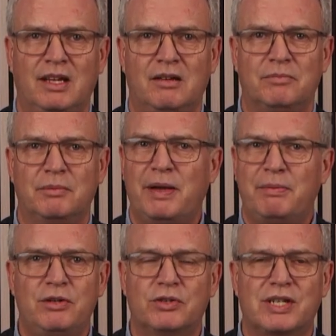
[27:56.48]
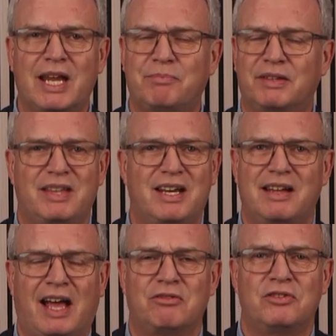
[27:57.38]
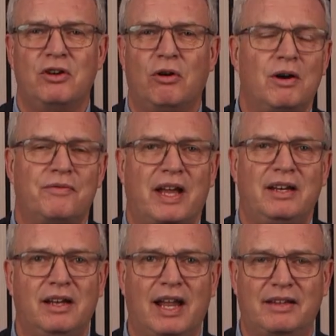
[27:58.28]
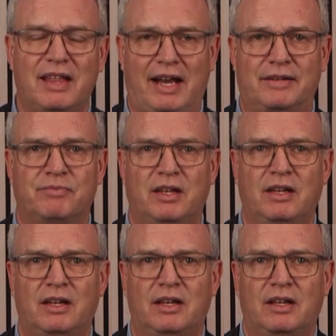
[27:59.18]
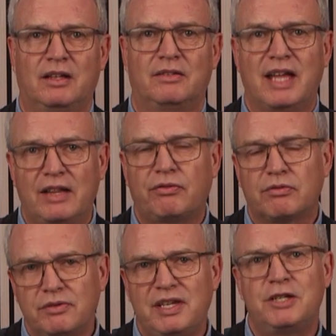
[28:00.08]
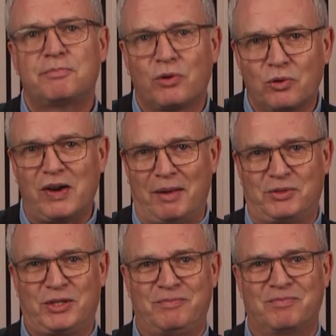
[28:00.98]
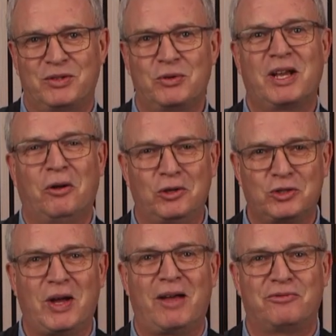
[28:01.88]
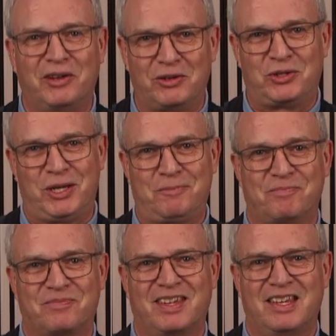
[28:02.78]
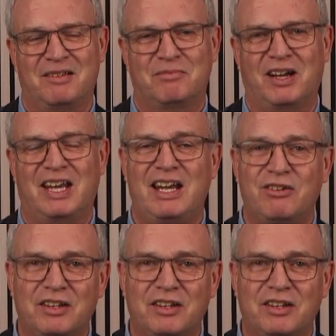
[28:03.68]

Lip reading: But maybe you say, but I don't know of any like that. Then through these programs, you can also have fellowship by hearing